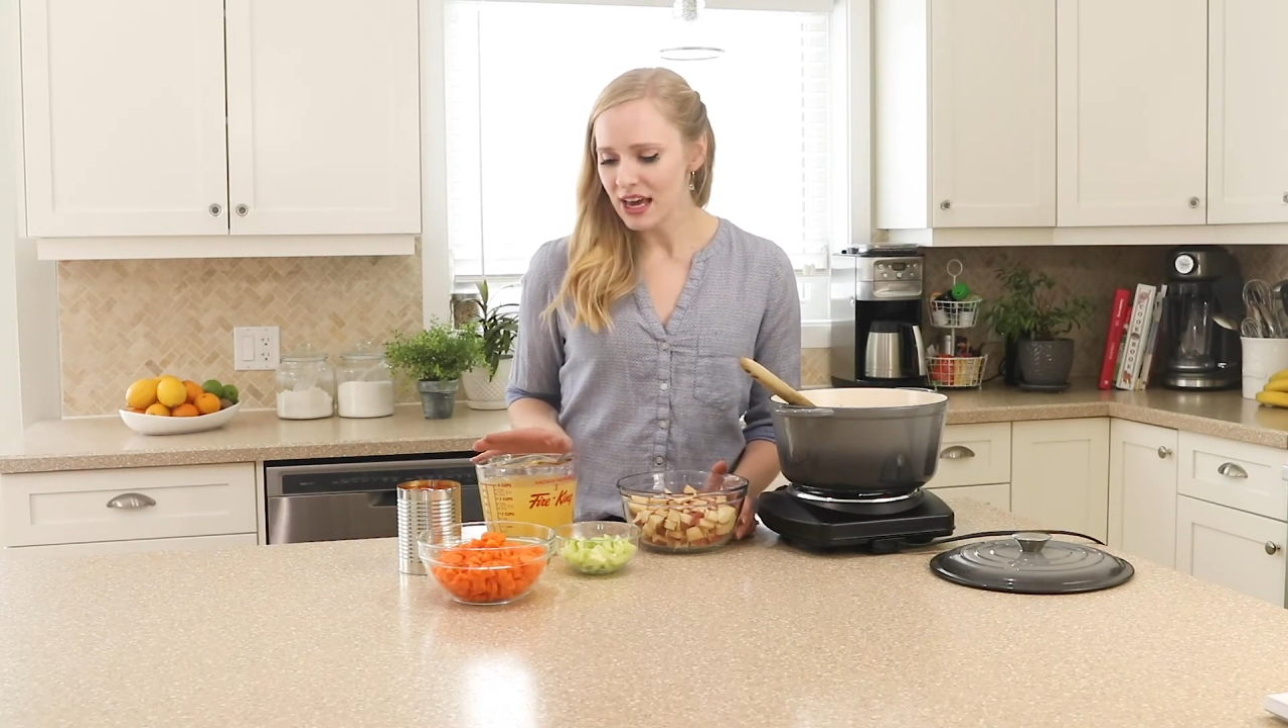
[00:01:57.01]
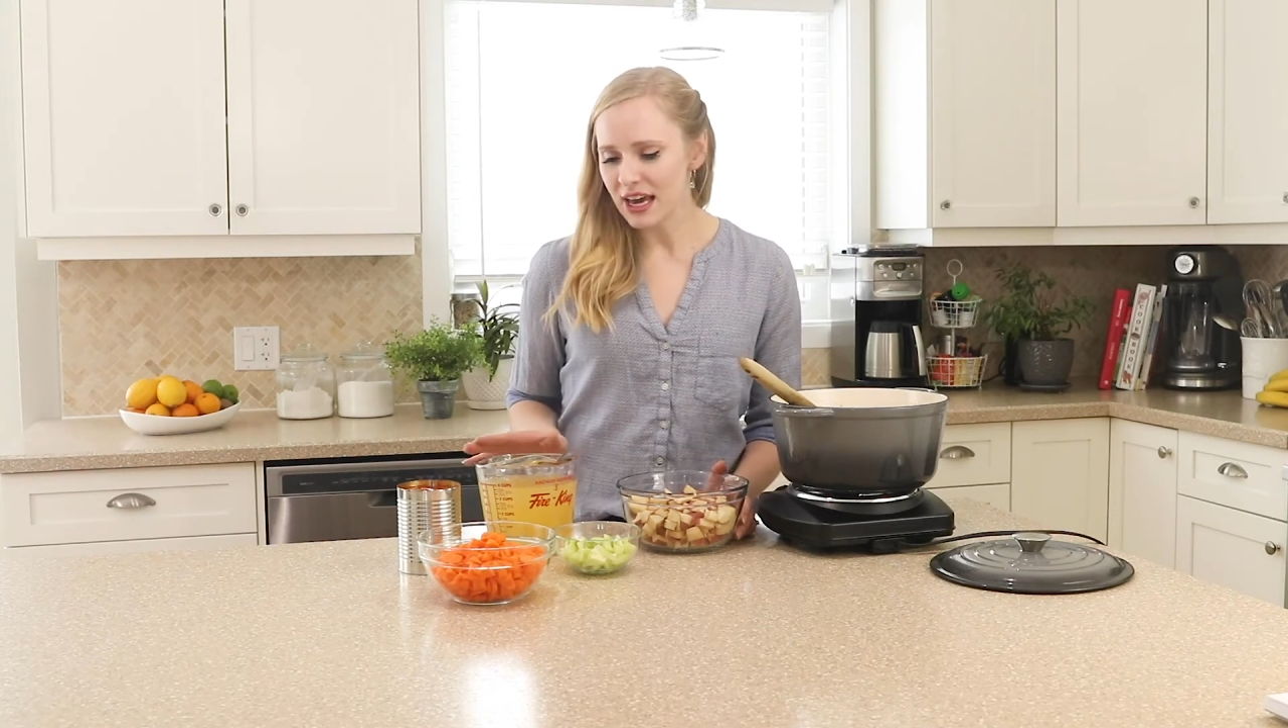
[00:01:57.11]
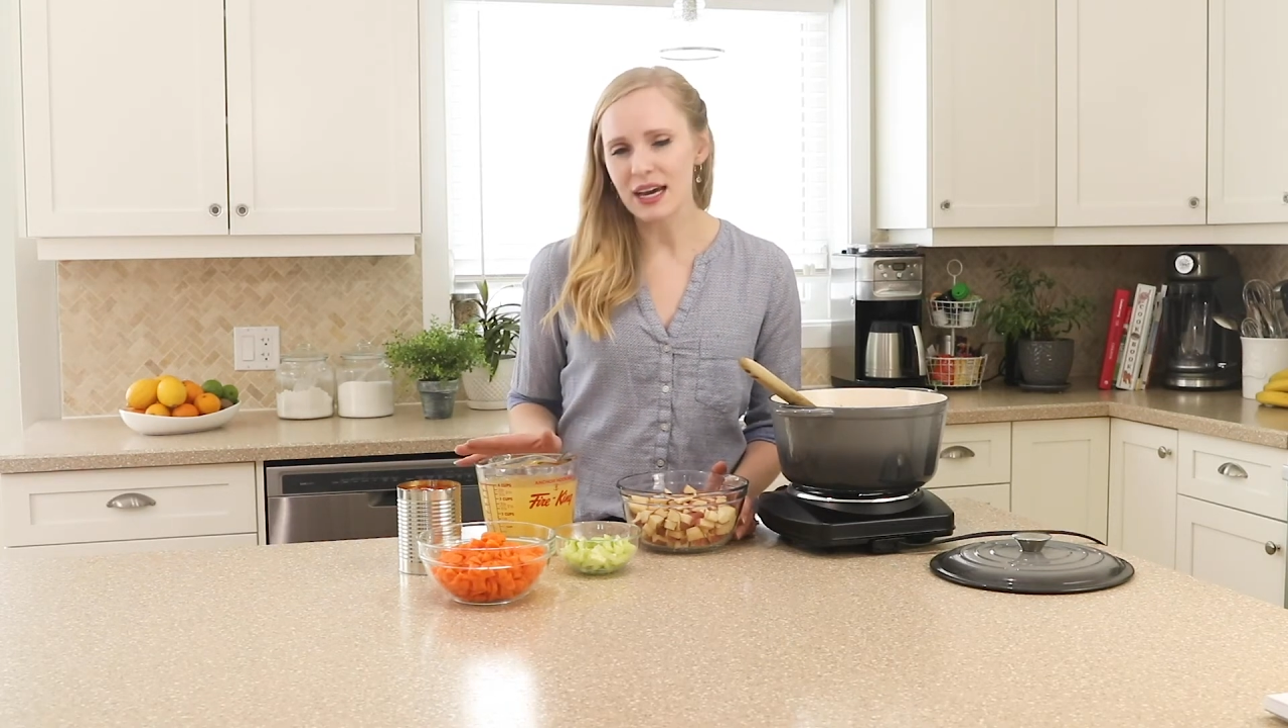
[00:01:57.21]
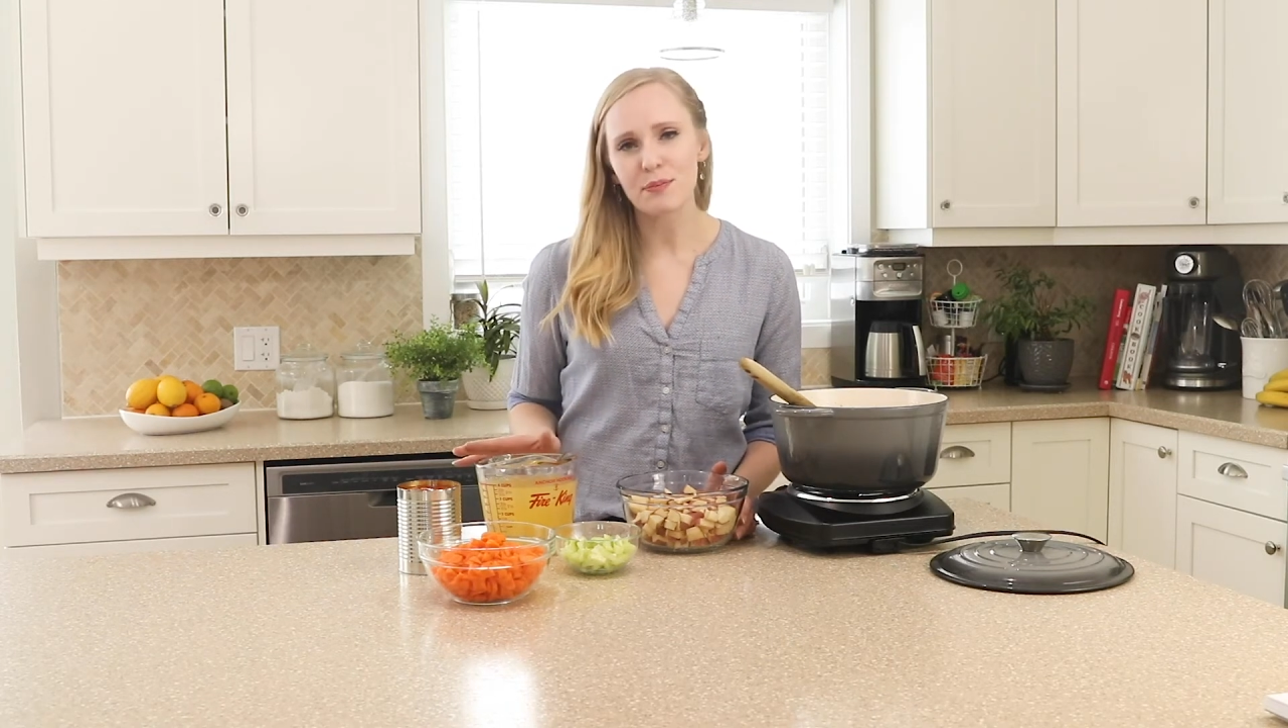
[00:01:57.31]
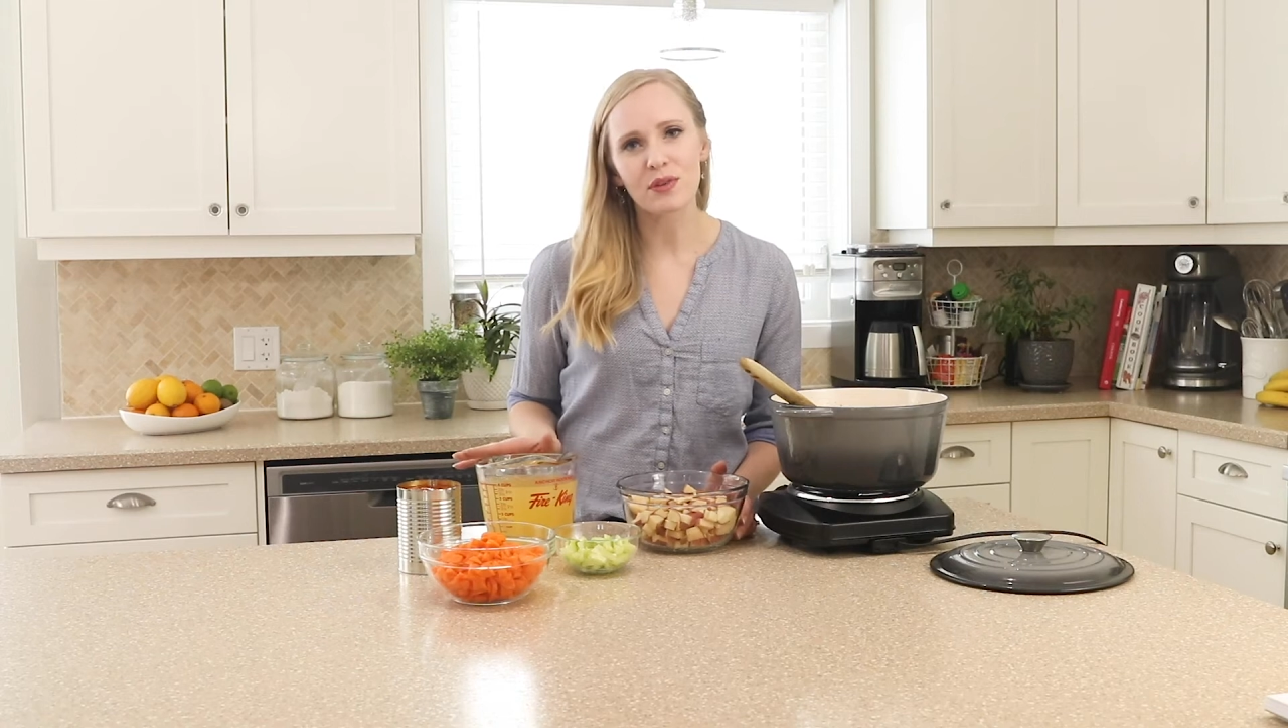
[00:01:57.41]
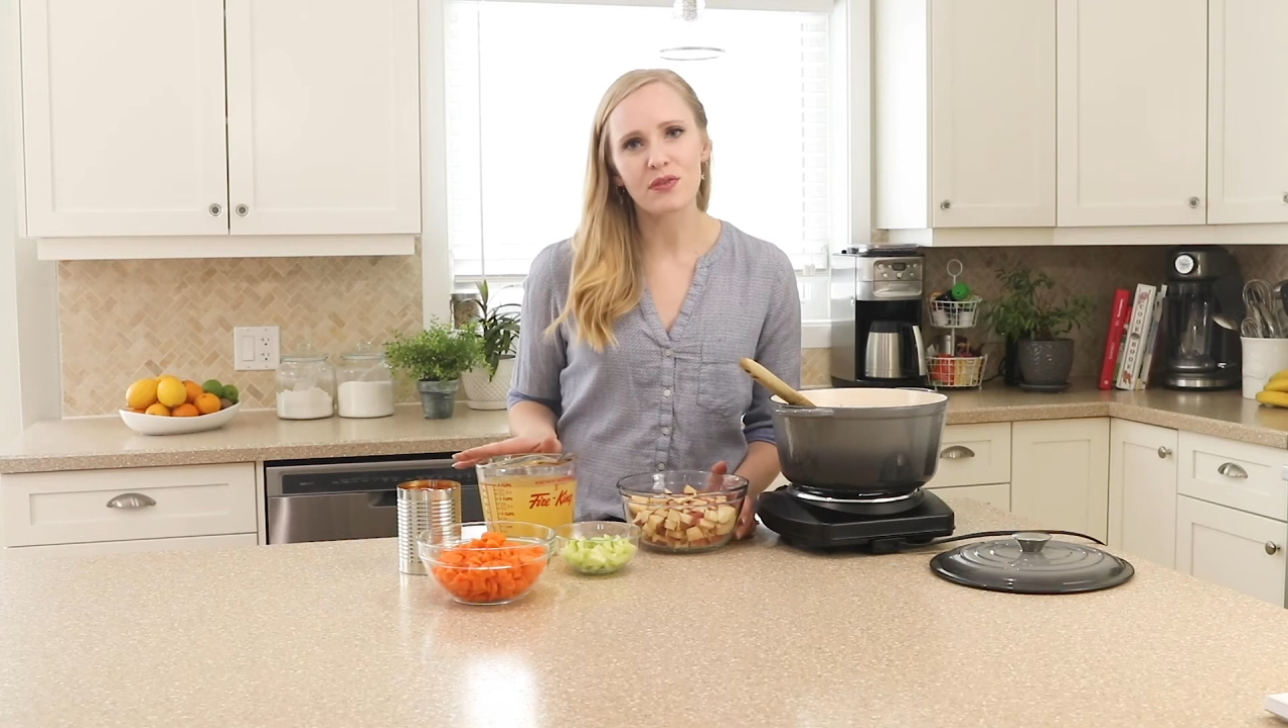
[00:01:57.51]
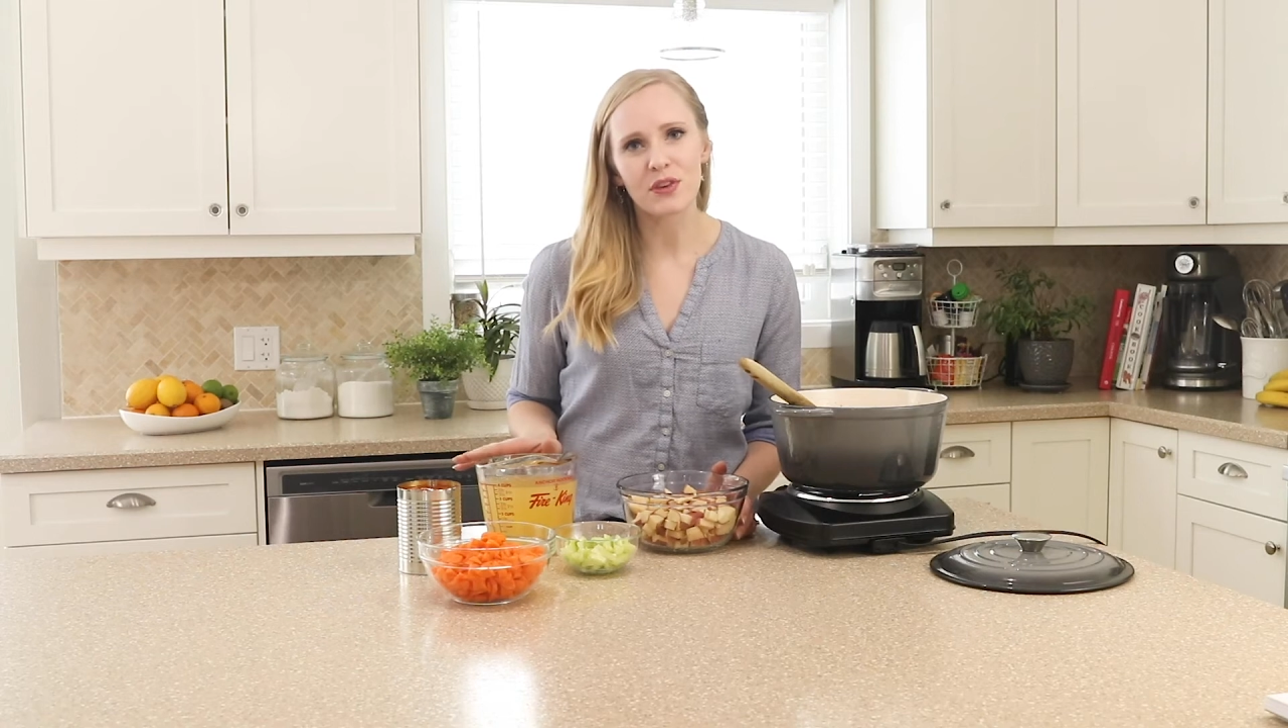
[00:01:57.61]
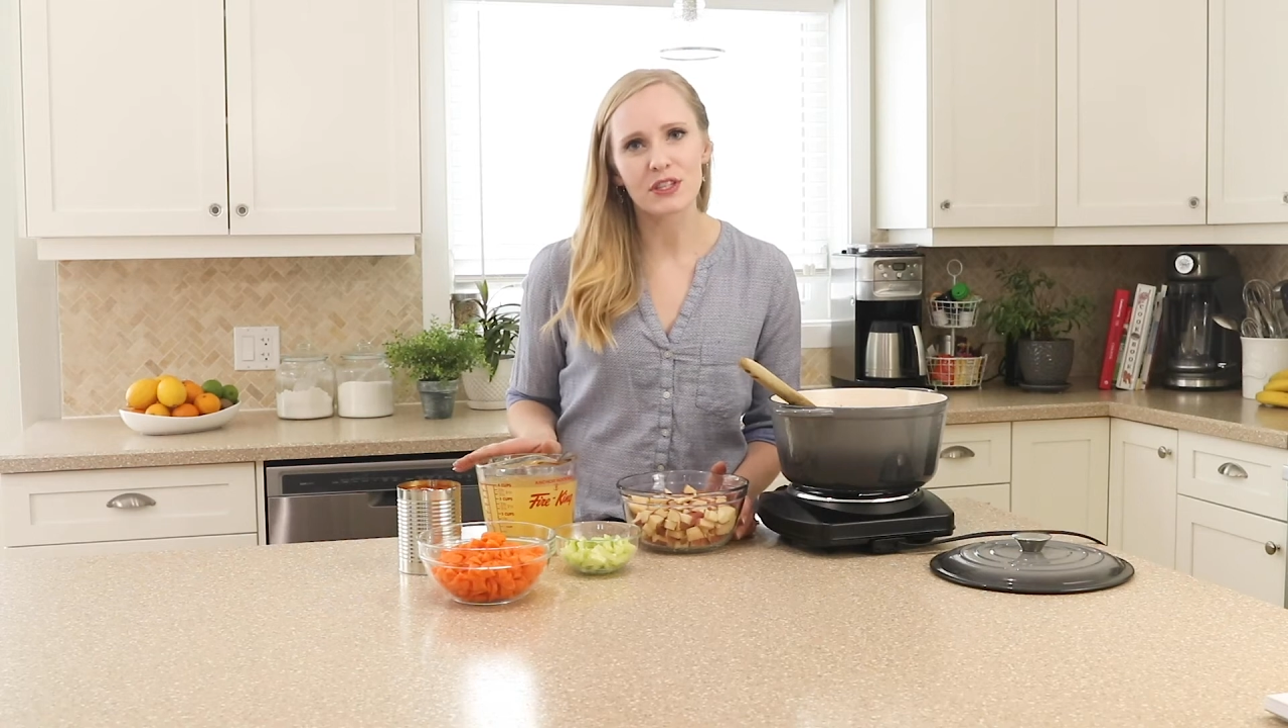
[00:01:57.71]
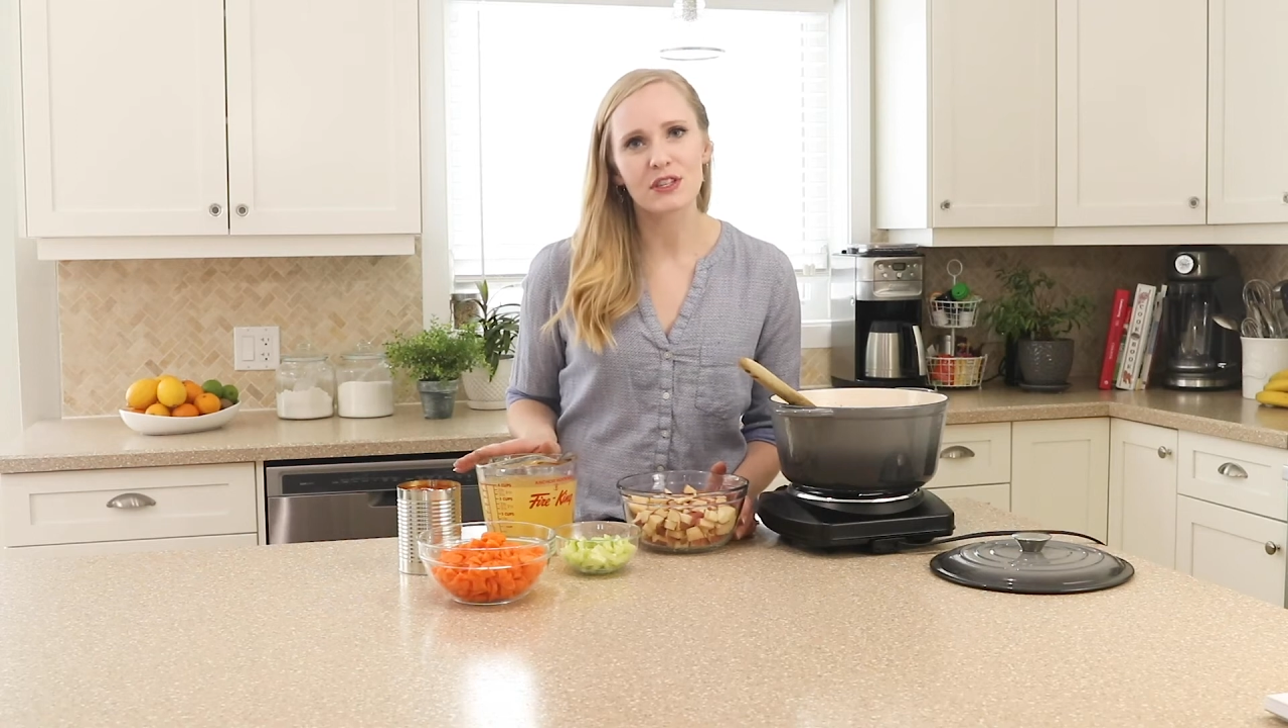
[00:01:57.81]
and I prefer